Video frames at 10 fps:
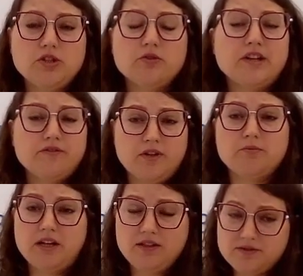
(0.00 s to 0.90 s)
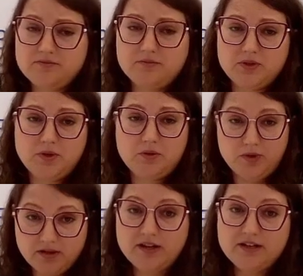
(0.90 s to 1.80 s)
We don't have them yet, but we
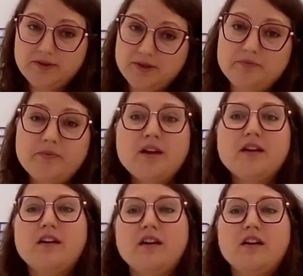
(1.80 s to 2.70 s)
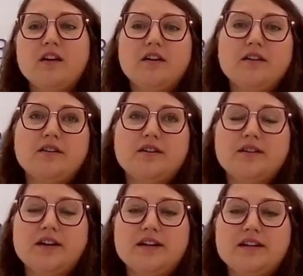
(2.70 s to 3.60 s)
will have them.
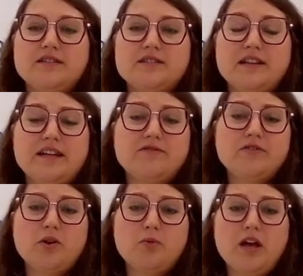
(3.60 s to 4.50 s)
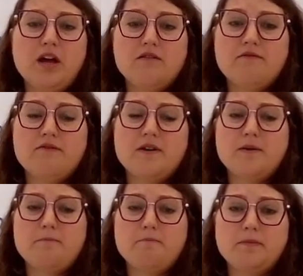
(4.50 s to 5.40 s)
And in Latvia, we have,
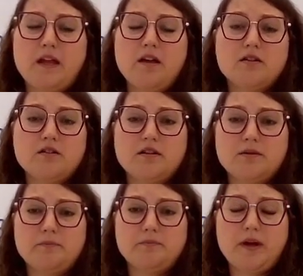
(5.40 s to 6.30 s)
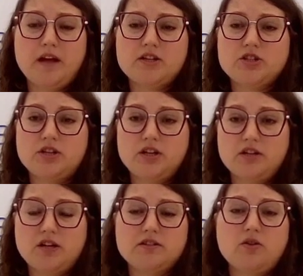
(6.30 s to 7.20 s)
they are
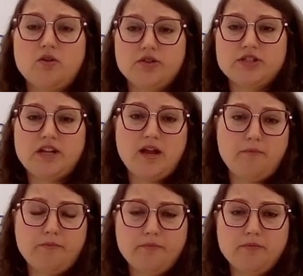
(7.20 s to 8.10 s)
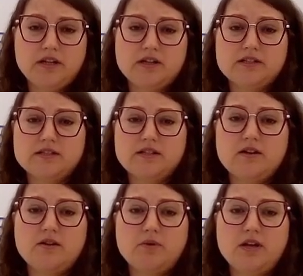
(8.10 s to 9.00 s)
actually not all the same, because
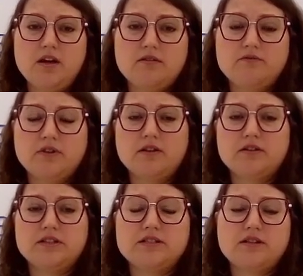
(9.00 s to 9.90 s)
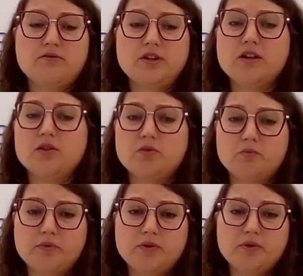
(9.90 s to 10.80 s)
we have this Riga
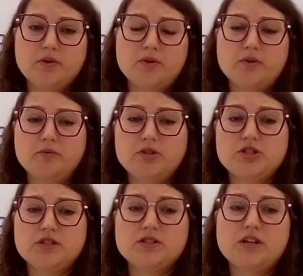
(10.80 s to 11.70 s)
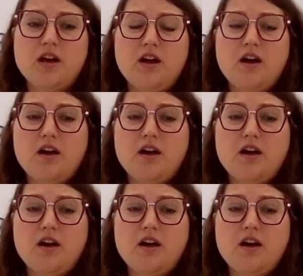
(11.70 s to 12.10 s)
loop, which is